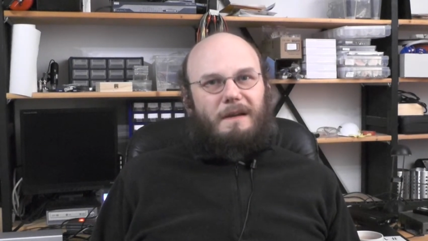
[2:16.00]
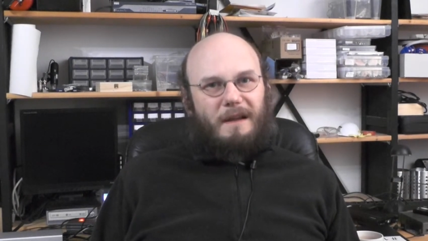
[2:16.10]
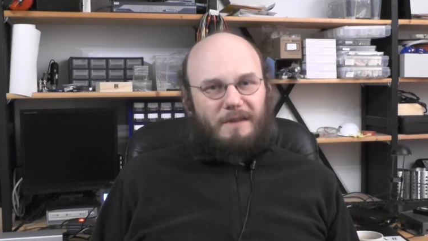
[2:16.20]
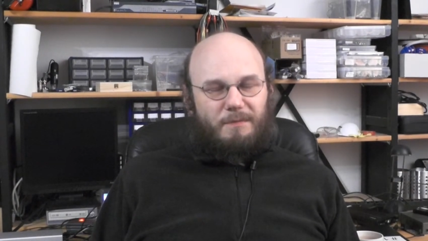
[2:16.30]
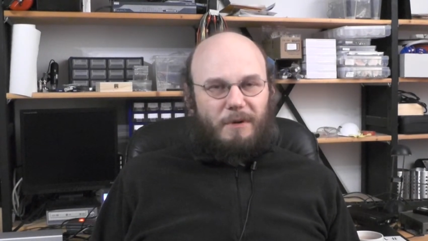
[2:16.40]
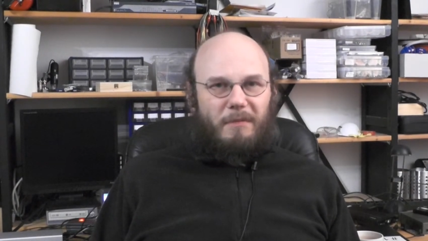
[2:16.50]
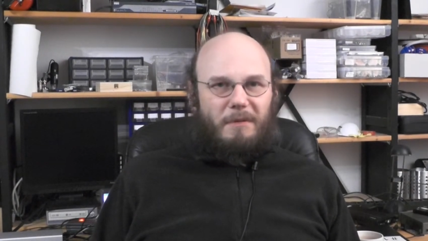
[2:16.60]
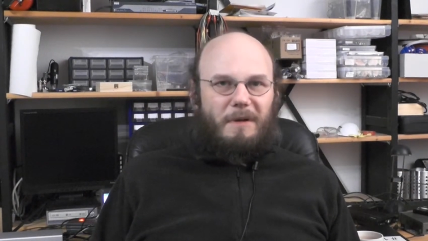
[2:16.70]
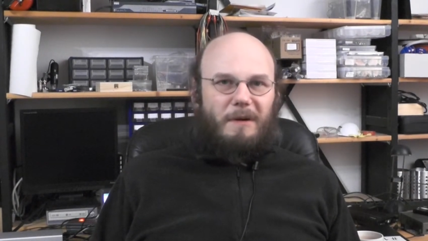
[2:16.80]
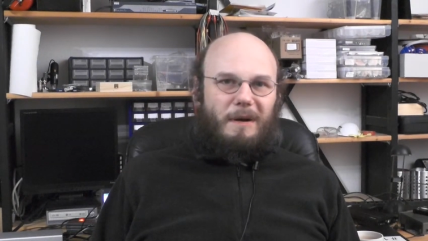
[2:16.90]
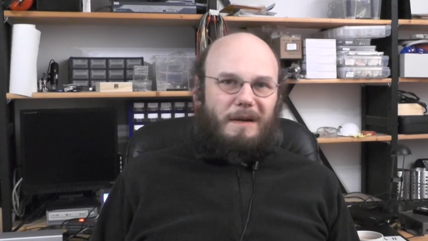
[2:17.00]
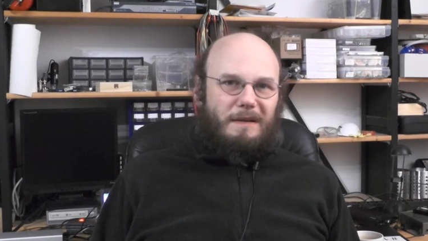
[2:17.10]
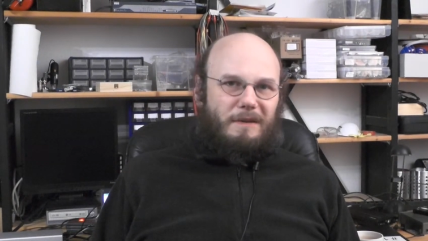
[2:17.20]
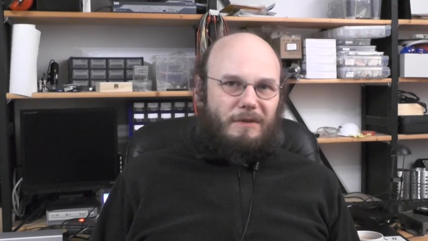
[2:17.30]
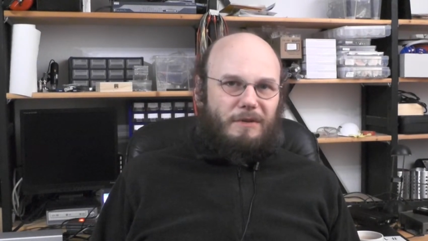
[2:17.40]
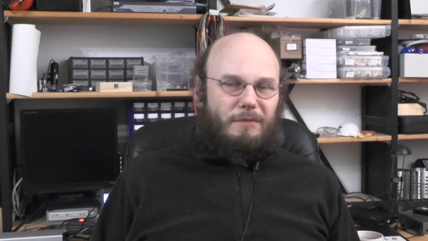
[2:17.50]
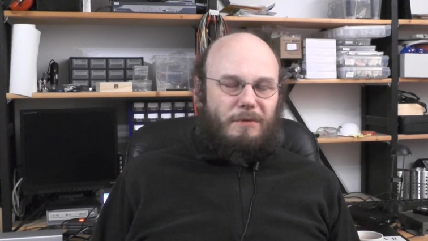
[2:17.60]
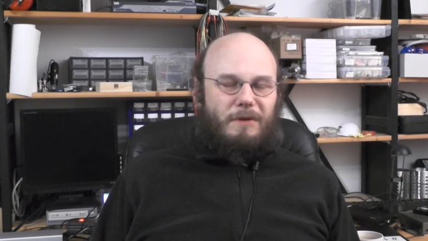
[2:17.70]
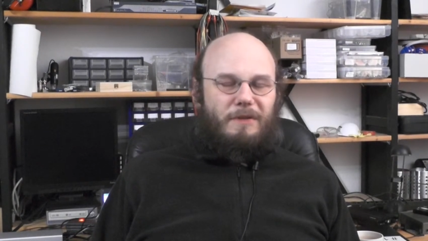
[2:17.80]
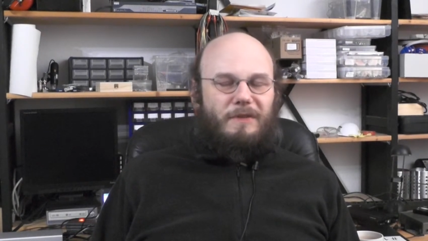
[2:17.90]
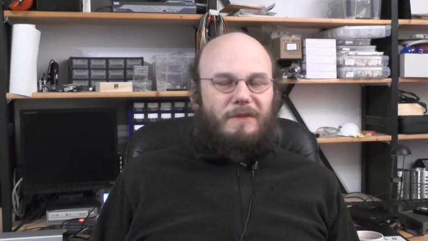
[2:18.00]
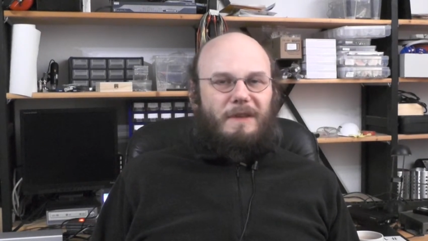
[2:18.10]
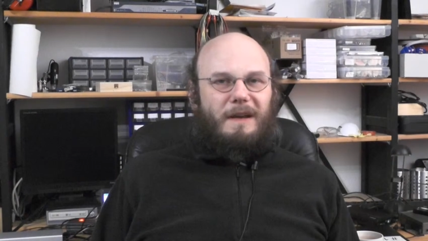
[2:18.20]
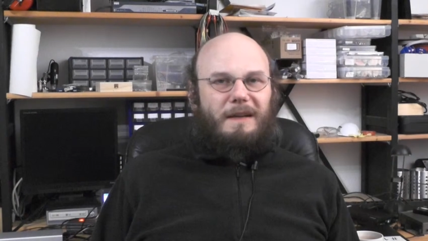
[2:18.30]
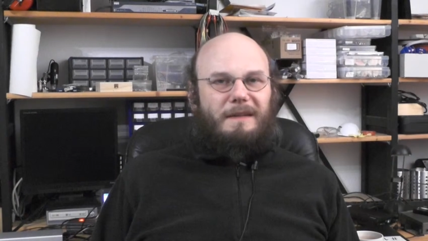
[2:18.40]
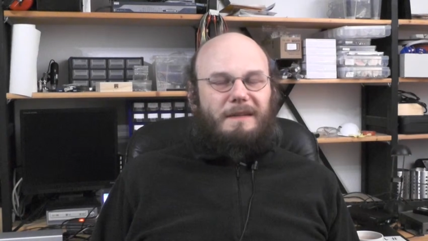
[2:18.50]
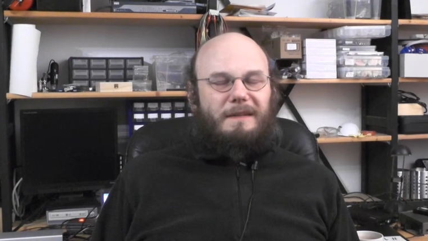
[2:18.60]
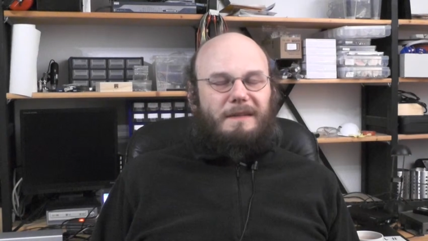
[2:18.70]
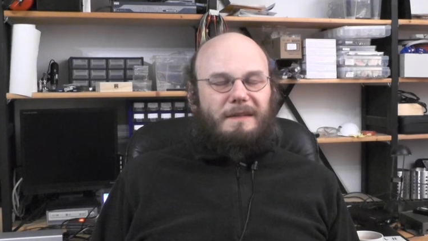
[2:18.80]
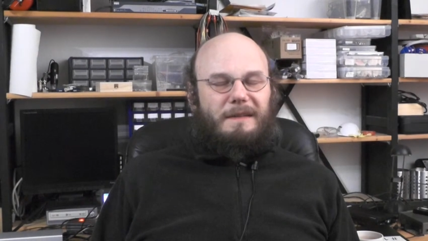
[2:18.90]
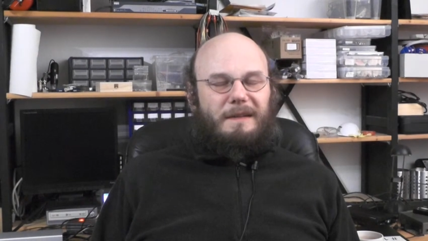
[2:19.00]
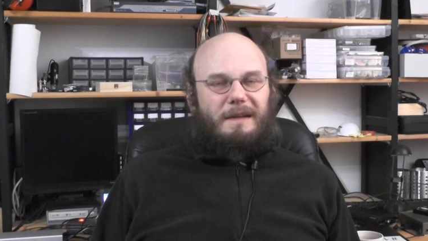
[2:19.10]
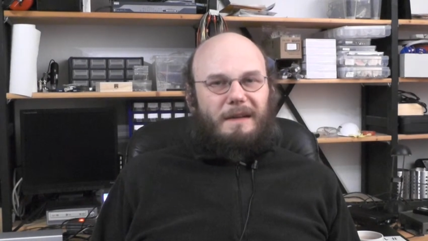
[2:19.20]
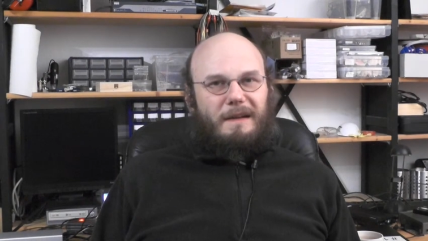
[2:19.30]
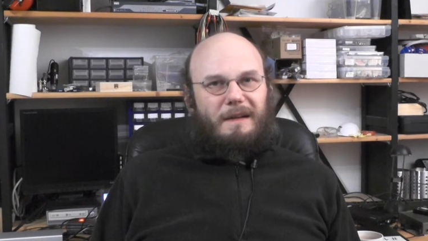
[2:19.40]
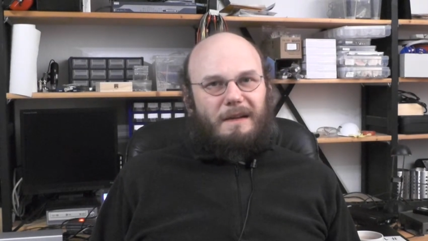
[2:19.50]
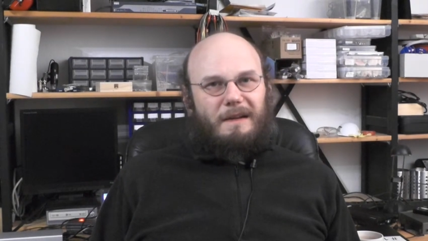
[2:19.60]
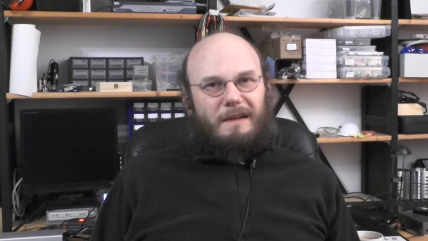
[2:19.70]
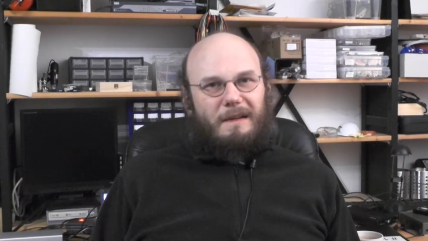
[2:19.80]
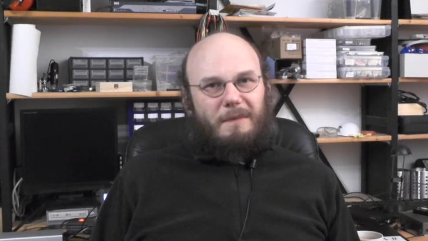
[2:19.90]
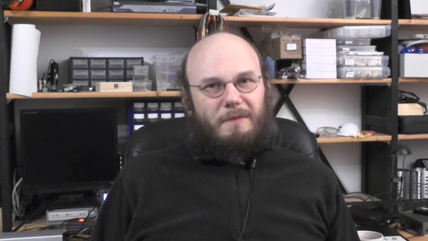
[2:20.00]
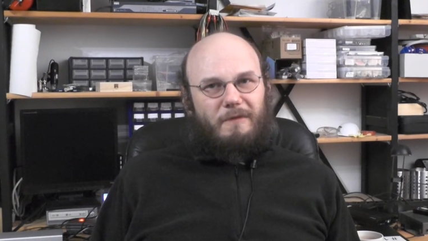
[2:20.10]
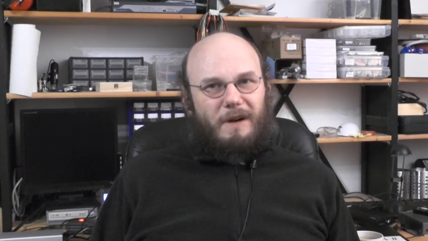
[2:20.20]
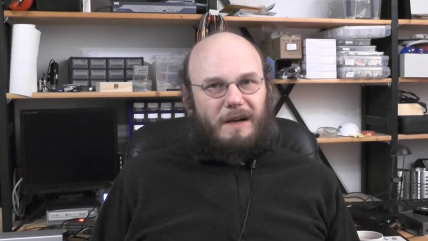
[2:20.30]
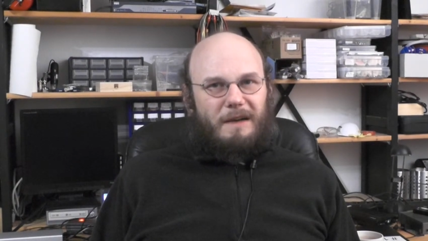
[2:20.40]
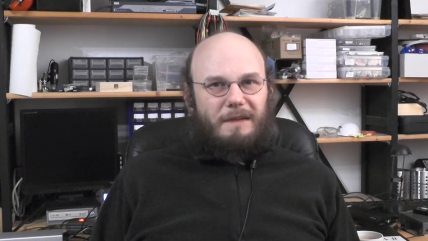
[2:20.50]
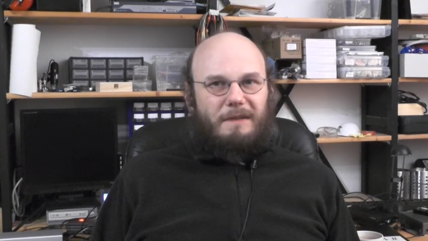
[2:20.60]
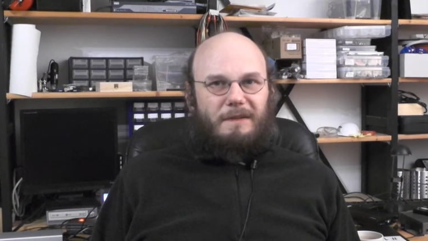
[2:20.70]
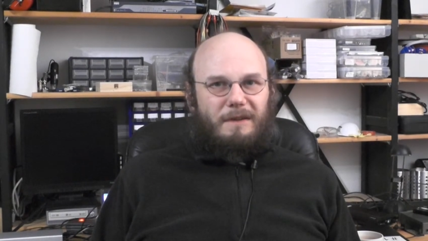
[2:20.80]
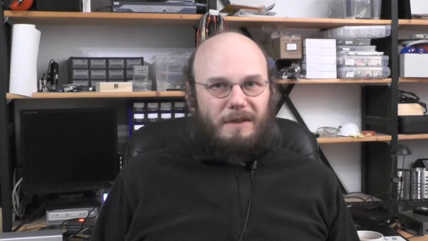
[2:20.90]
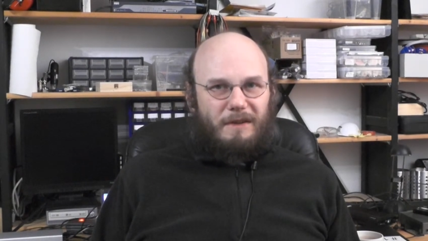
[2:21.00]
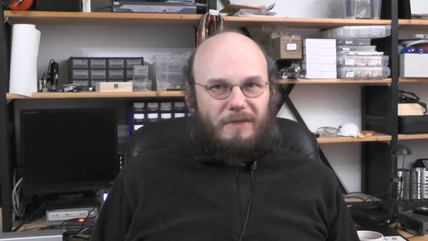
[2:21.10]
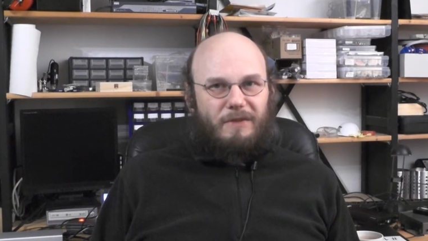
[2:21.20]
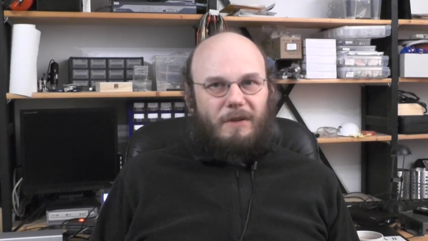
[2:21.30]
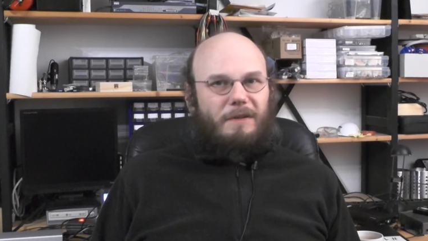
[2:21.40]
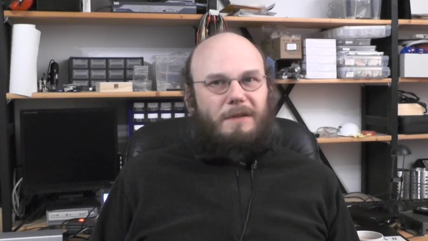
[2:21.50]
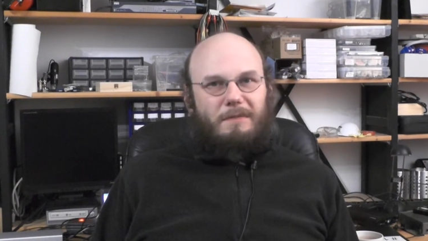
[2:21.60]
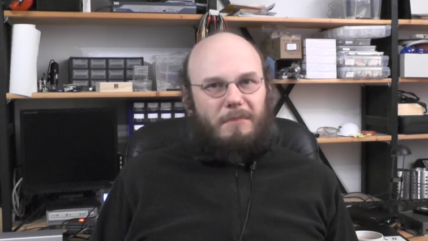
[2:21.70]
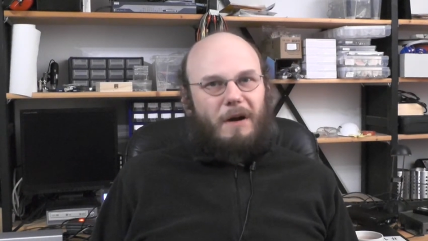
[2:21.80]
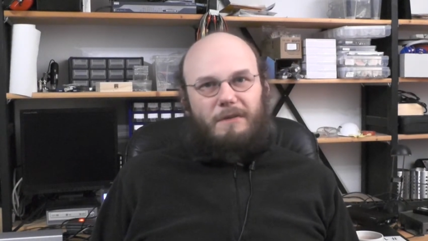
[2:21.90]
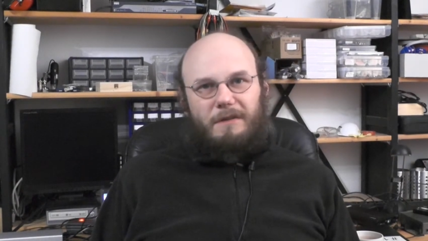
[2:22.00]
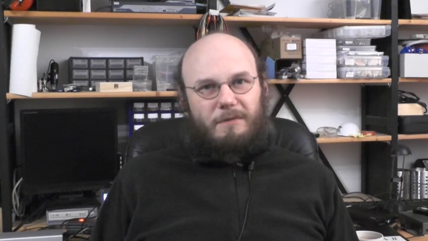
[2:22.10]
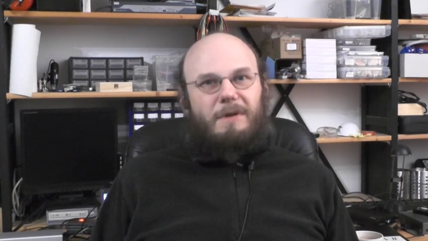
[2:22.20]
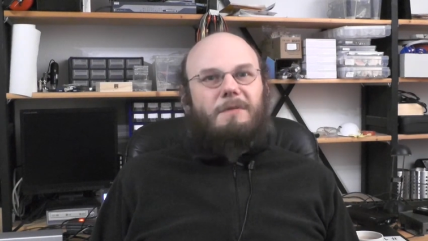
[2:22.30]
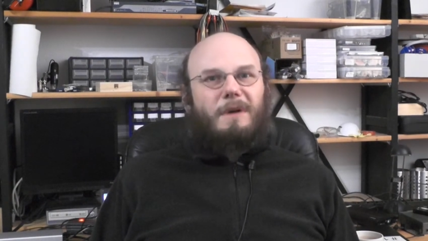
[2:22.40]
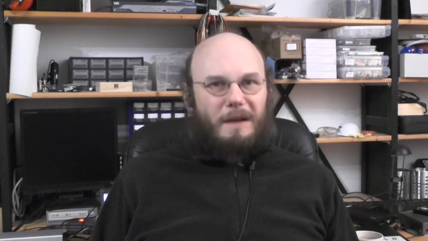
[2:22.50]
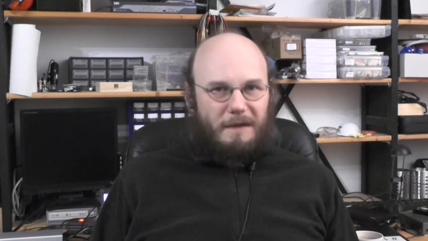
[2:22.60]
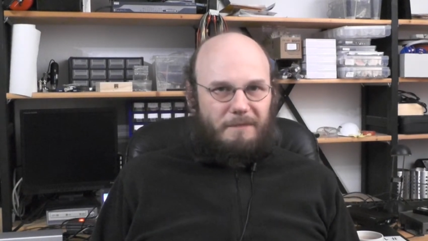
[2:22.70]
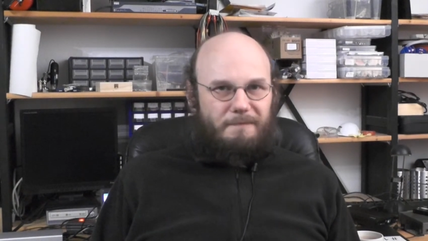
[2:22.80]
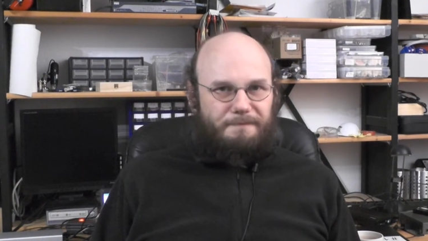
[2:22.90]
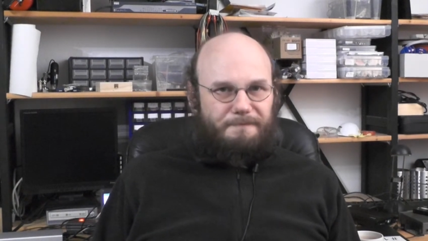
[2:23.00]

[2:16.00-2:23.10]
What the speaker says: Next problem I ran into was that var is not mounted read-write.